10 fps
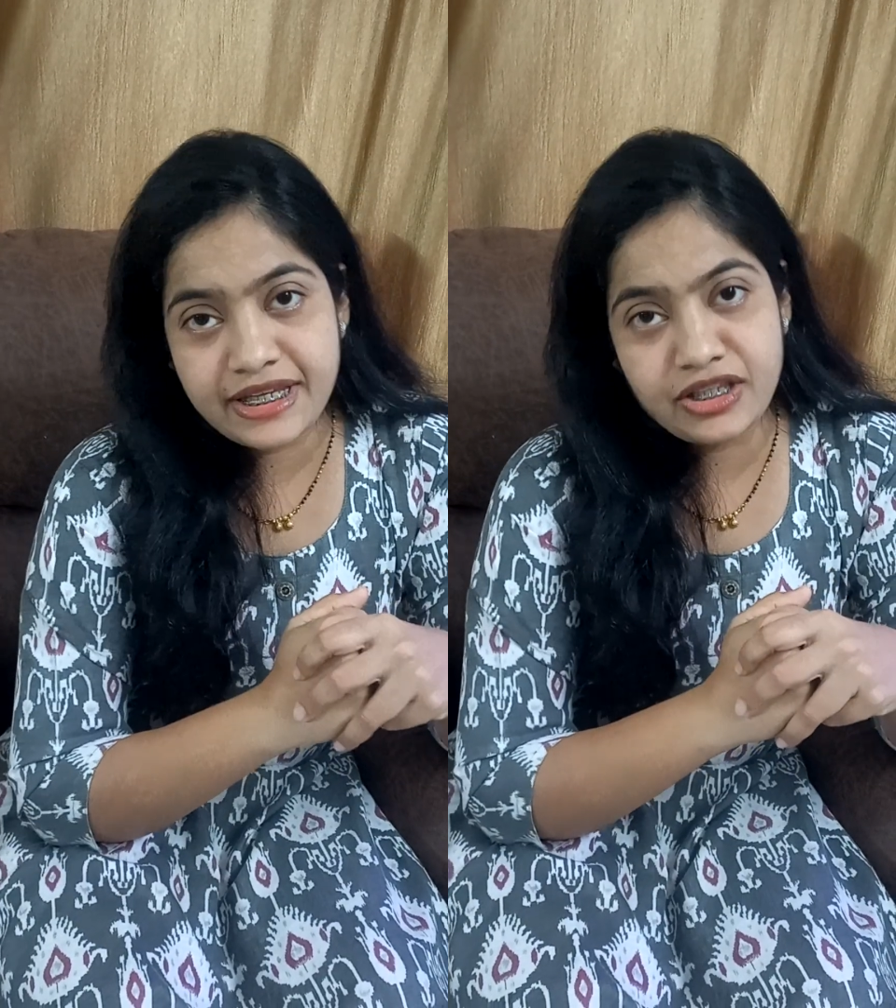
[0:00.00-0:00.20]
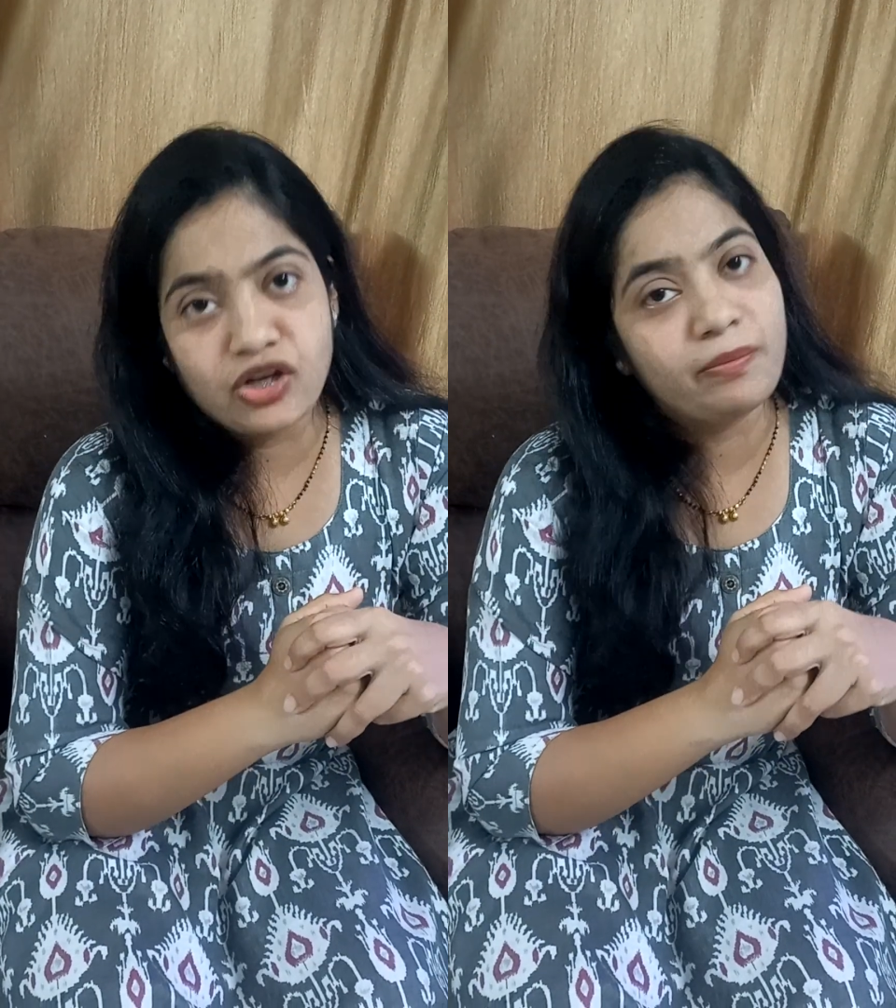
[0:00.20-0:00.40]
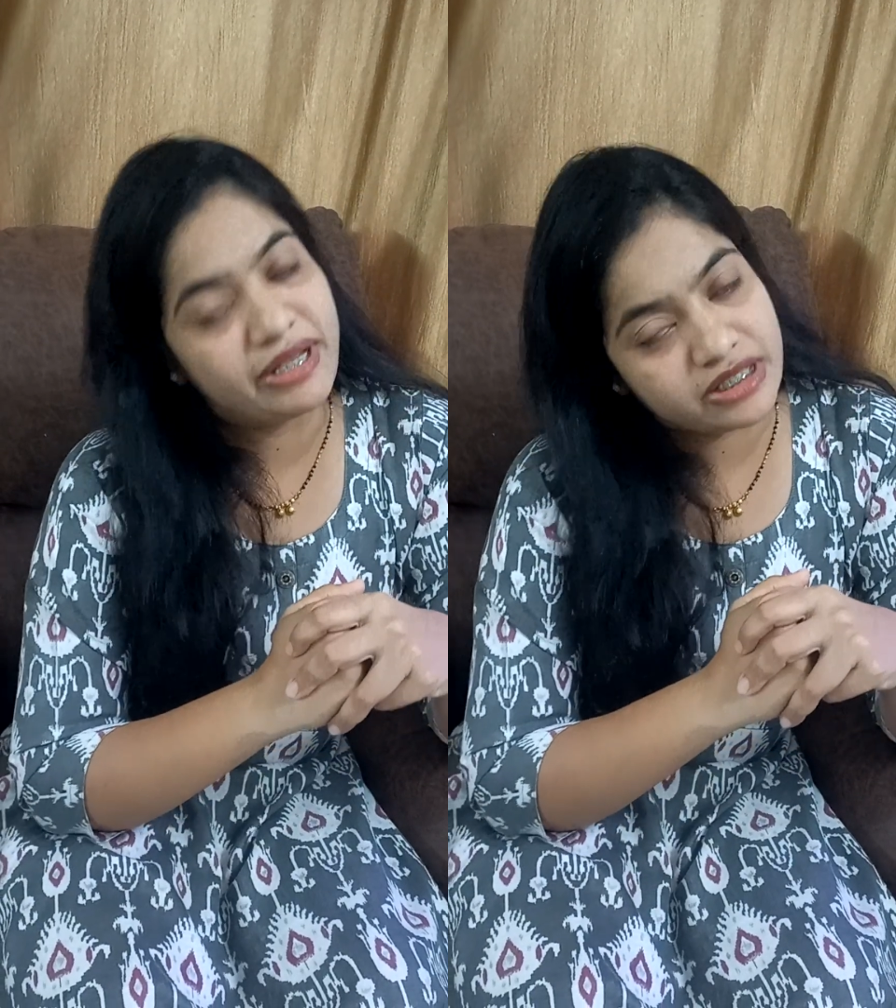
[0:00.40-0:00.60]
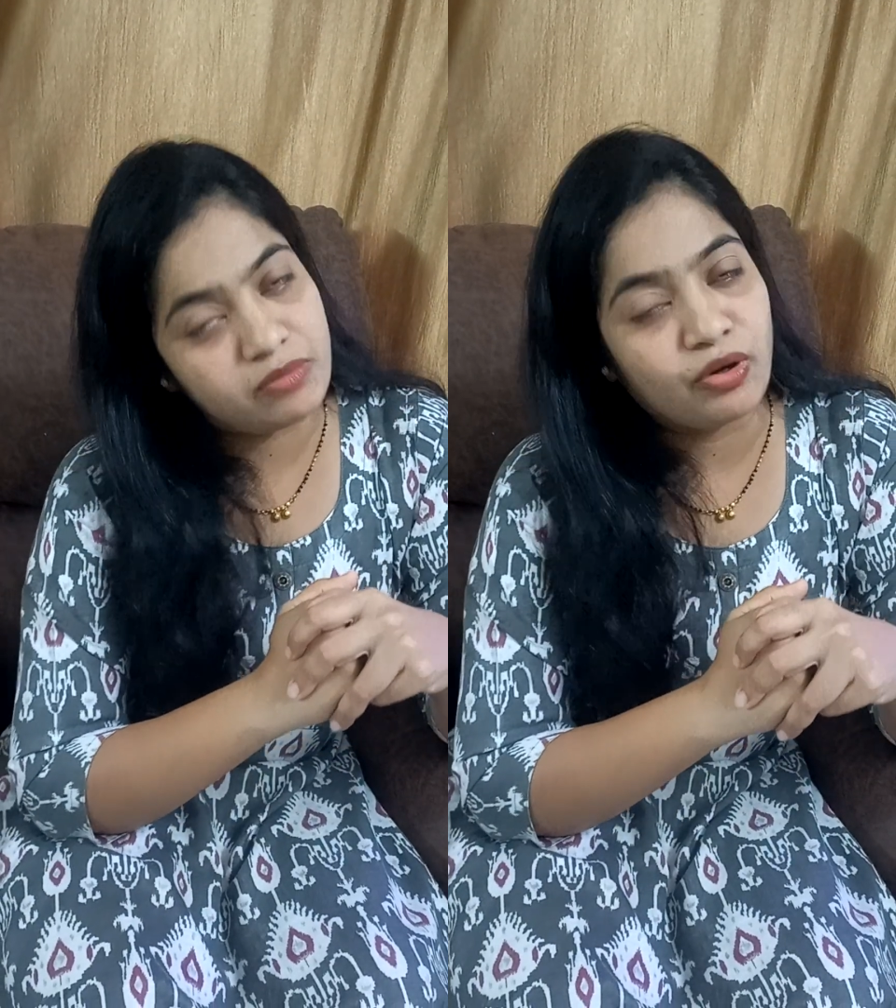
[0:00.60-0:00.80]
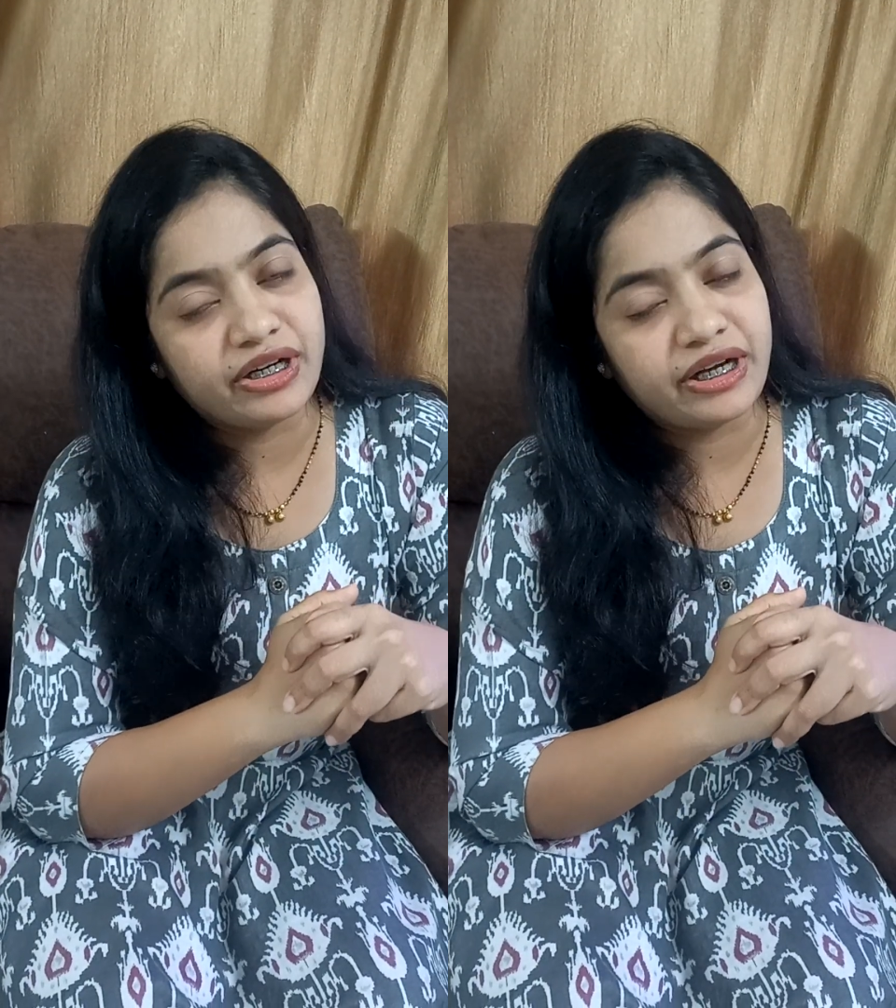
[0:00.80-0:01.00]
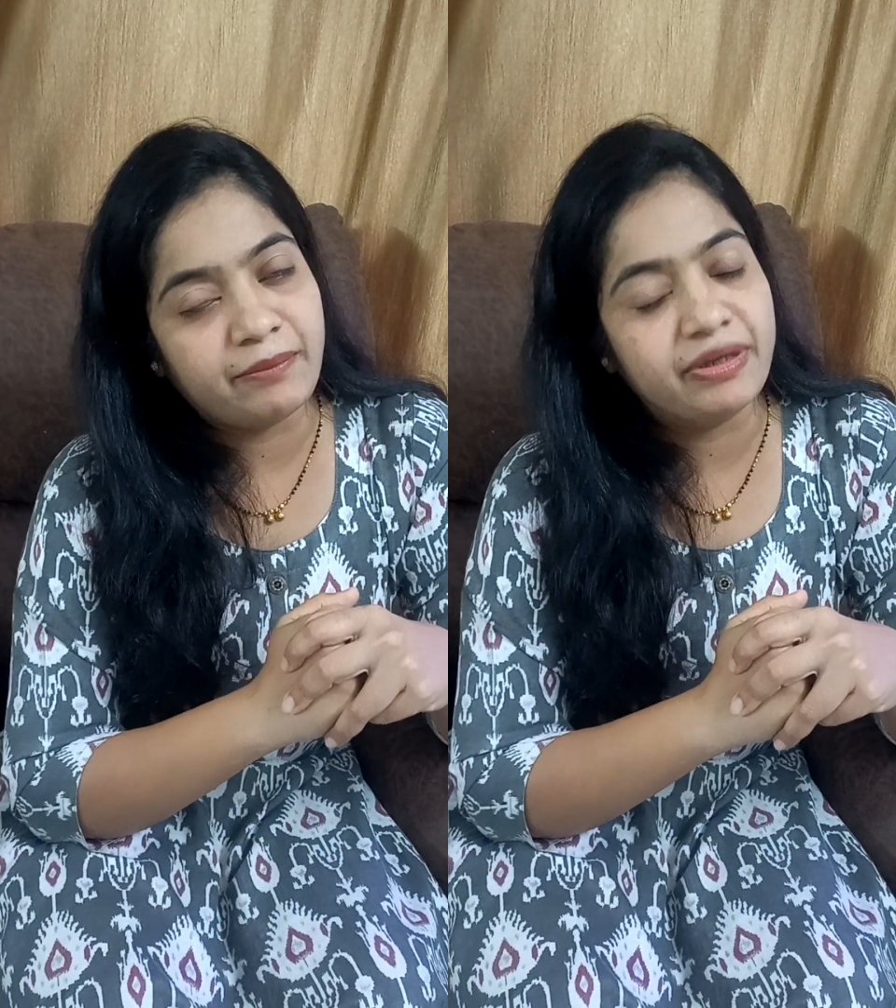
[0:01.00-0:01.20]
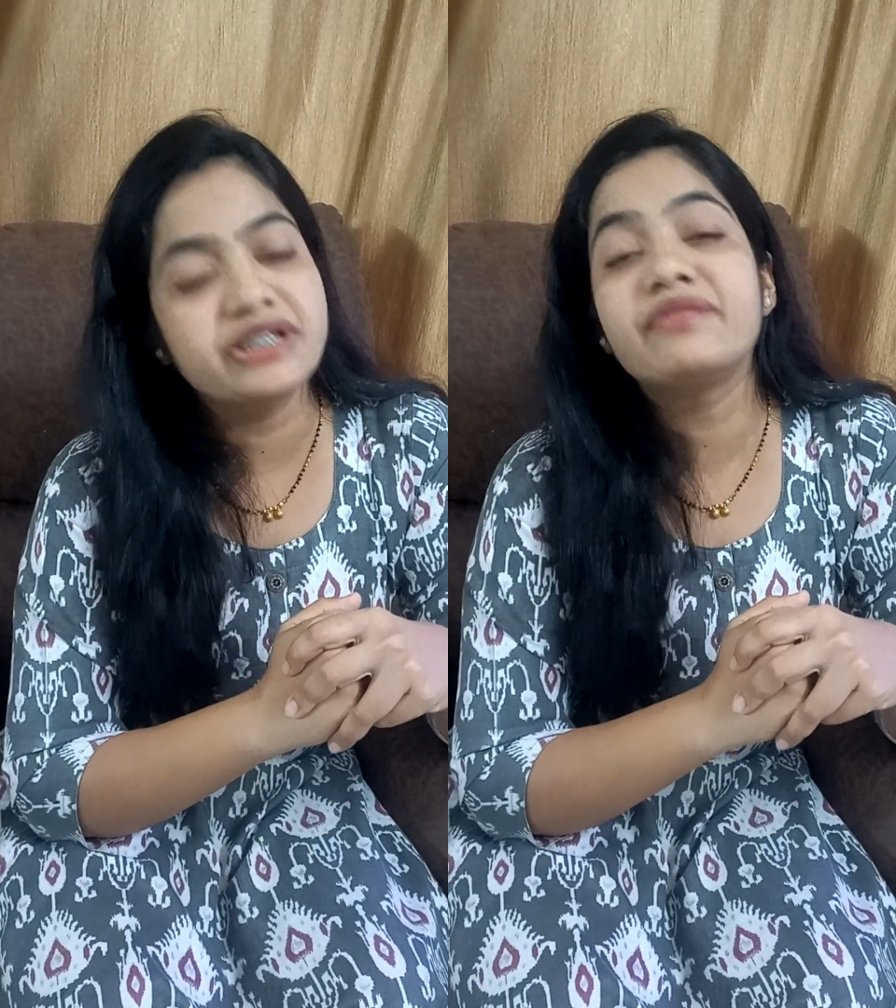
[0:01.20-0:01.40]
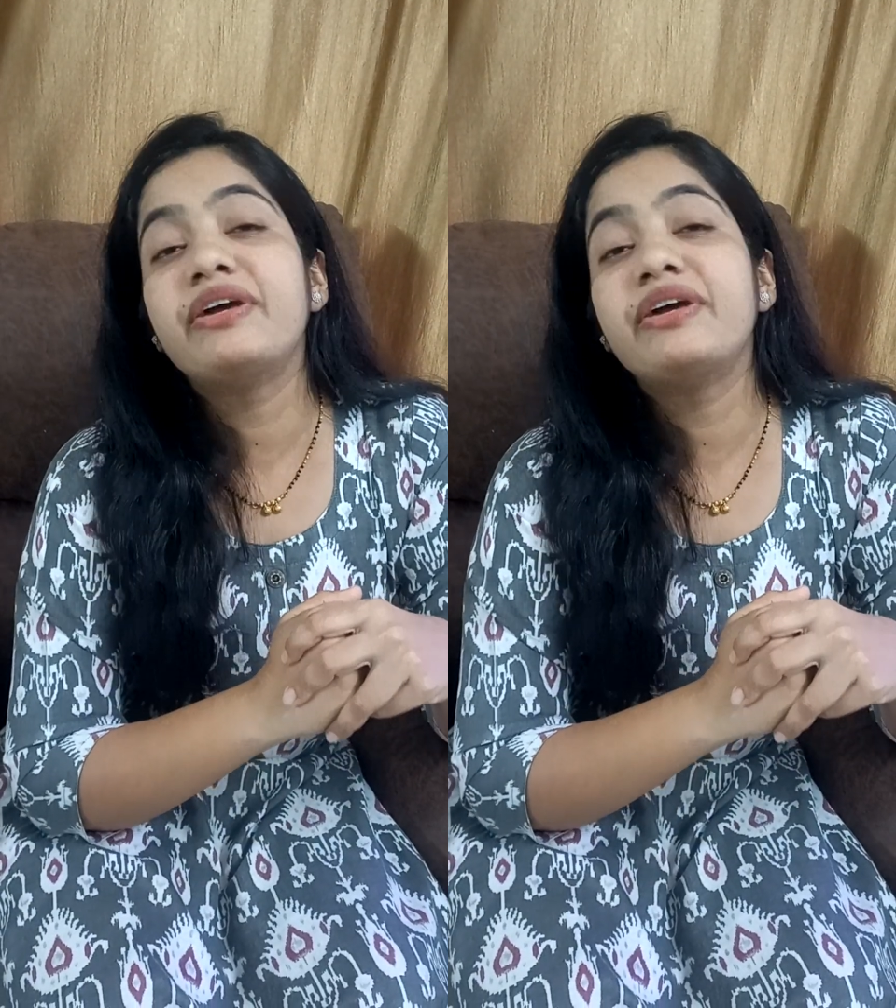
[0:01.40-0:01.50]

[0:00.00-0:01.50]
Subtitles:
in your basal body temperature